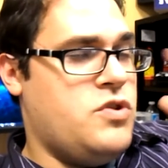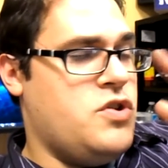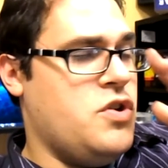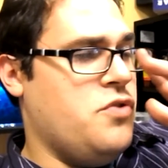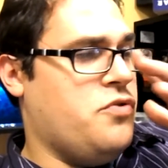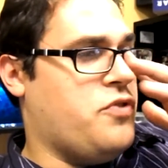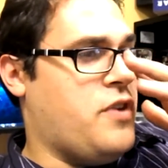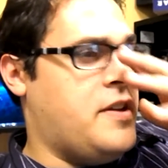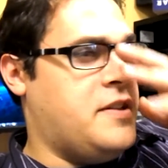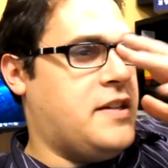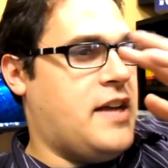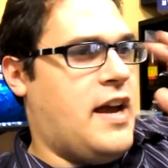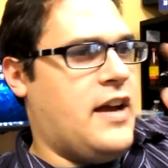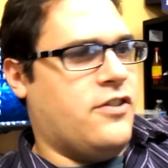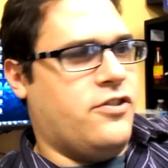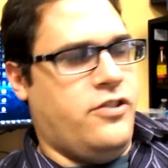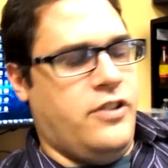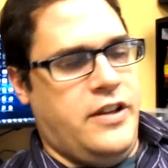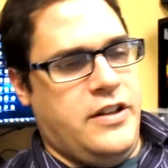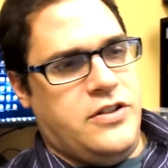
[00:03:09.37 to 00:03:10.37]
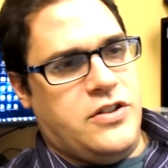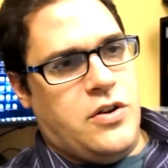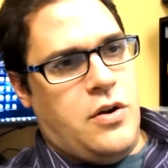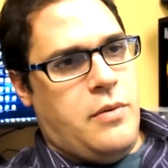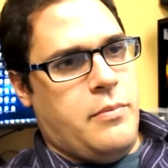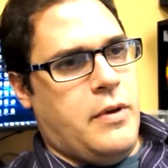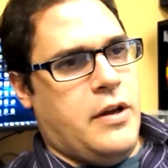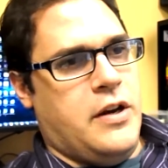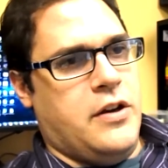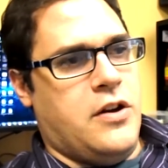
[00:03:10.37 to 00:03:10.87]
2 friends, actually,
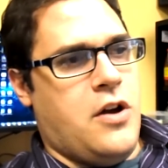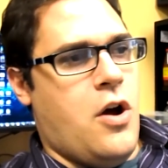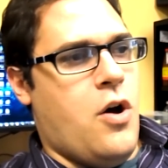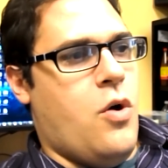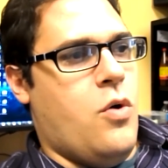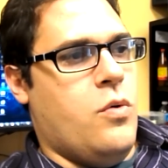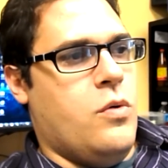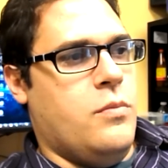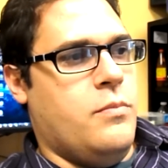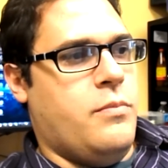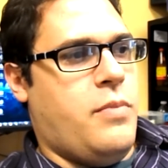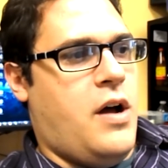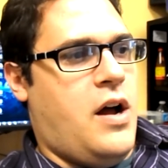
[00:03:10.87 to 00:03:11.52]
so I'm going to go